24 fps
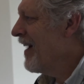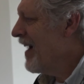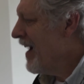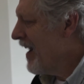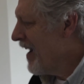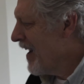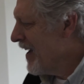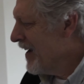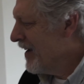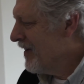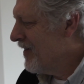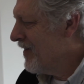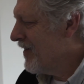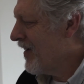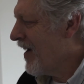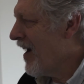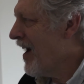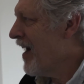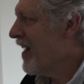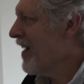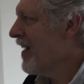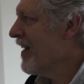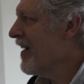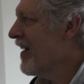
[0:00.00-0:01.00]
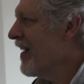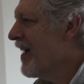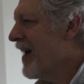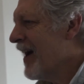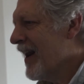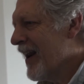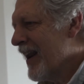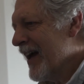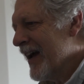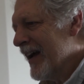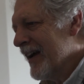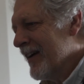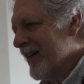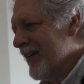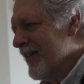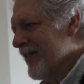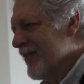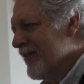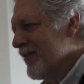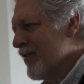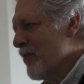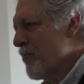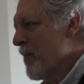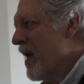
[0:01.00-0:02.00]
I like Scotland. I like
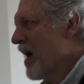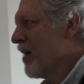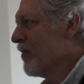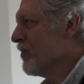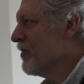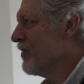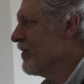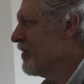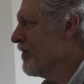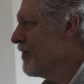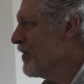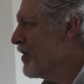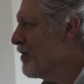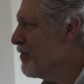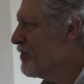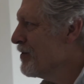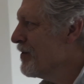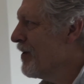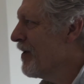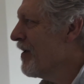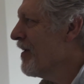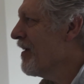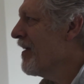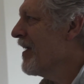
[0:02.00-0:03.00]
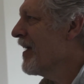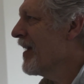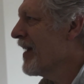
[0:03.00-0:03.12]
the mountains of Utah.